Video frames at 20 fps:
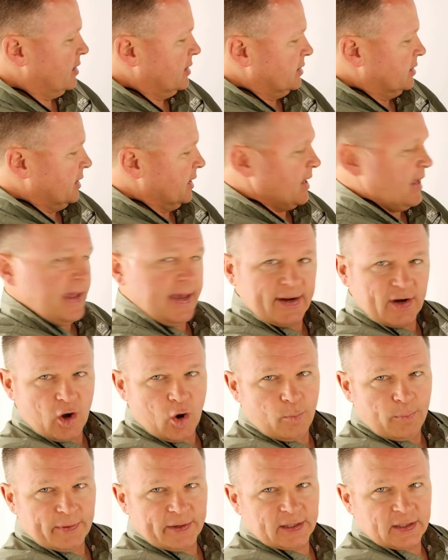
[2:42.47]
You can't
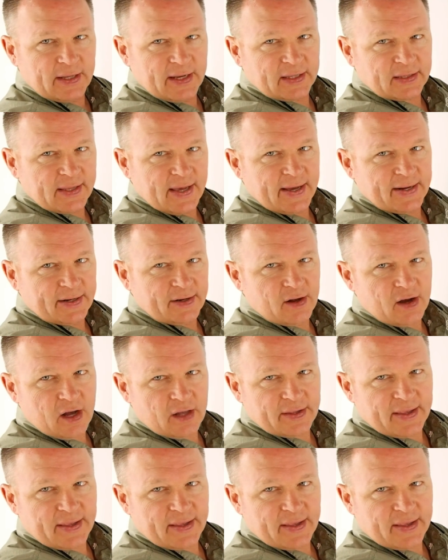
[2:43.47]
open it like that at all.